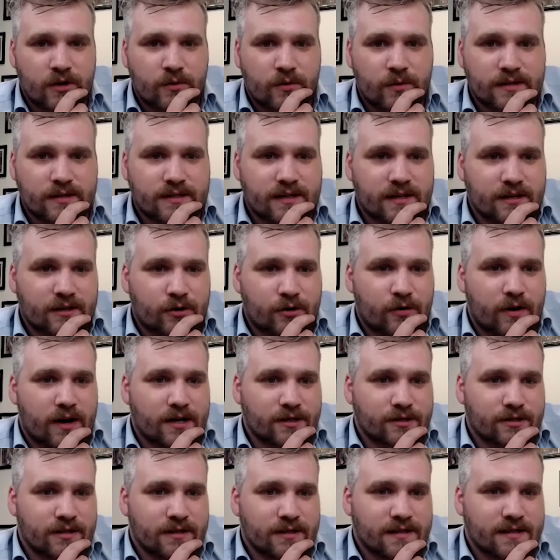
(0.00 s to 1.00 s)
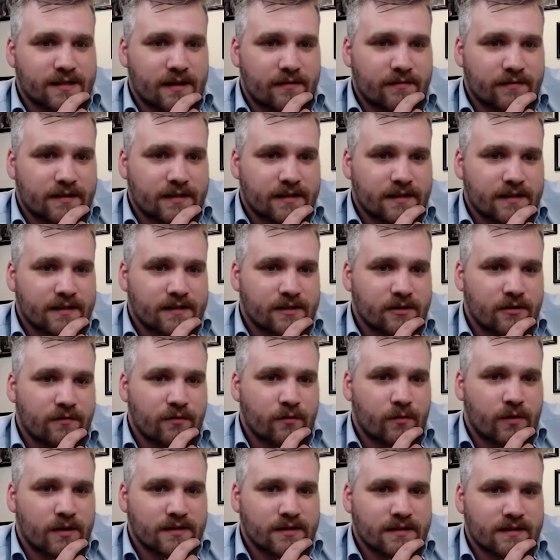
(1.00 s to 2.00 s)
Whiskey crashed in the 70s. So if
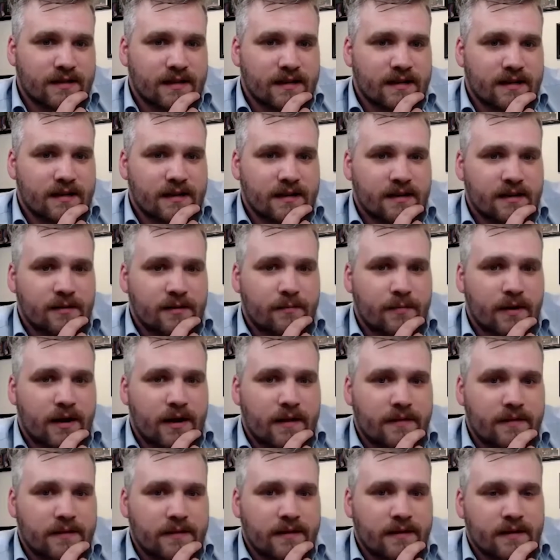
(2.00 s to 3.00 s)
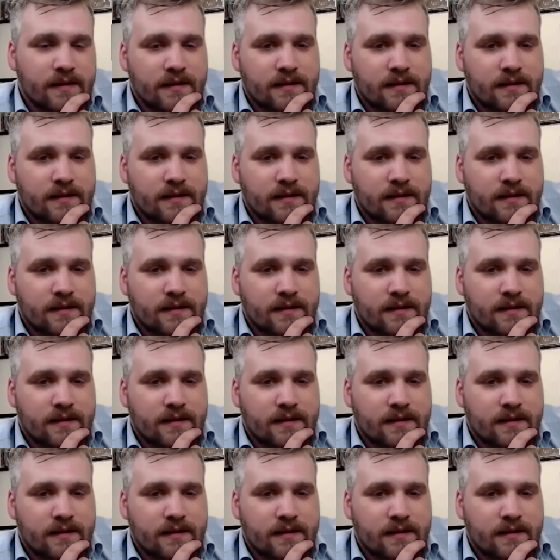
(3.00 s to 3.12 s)
it wasn't needed in the blend,